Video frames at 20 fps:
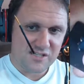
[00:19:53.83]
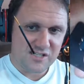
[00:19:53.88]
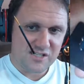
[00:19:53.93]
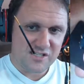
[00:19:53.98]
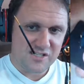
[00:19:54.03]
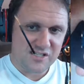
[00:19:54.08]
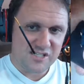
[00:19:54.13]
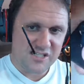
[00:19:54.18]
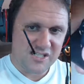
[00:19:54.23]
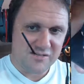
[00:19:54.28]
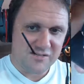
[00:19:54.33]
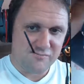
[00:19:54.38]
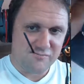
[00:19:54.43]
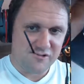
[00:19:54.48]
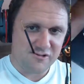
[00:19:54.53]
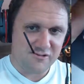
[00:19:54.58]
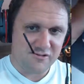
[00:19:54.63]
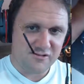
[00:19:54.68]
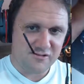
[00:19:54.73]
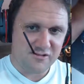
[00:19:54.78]
and his hat
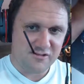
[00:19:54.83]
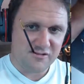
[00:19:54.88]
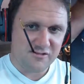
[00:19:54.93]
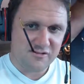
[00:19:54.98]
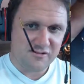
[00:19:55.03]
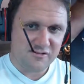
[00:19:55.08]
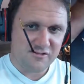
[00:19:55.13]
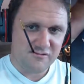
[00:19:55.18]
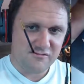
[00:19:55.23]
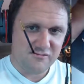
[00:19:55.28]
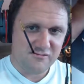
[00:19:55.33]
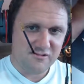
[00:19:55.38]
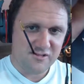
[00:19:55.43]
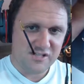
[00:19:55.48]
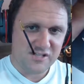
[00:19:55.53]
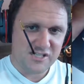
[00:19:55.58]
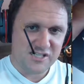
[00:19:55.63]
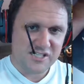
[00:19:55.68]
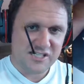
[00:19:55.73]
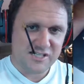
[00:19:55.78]
broke.
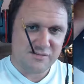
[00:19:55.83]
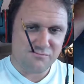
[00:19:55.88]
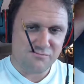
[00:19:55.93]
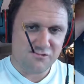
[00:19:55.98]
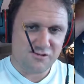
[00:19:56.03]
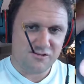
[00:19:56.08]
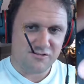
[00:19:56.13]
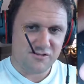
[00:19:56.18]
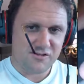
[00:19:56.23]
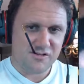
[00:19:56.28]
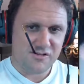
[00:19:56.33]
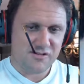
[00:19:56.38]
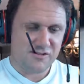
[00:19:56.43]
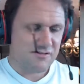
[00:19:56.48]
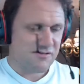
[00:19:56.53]
His hat broke.